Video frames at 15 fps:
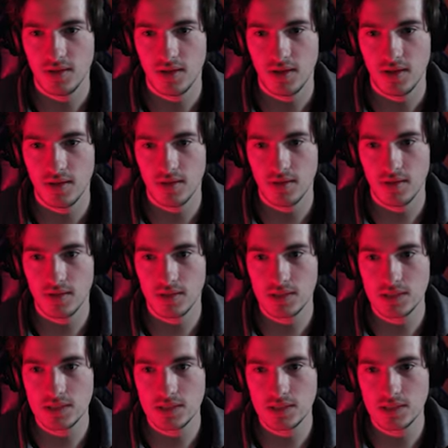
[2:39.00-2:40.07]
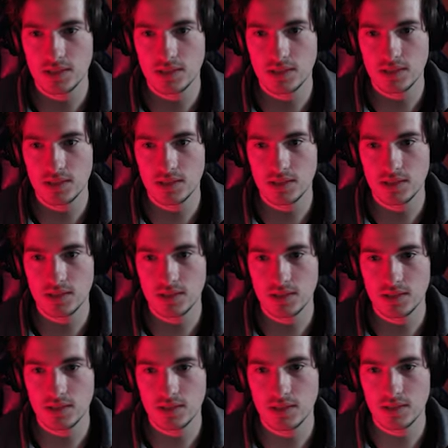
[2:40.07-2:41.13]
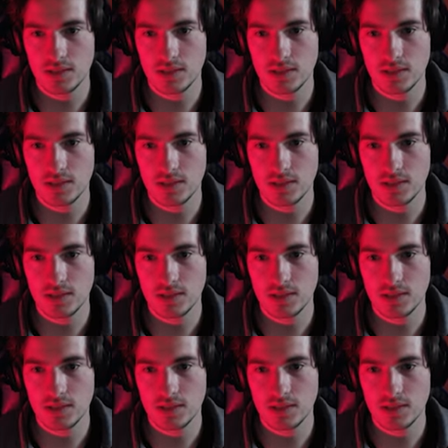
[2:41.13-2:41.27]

Nothing is said.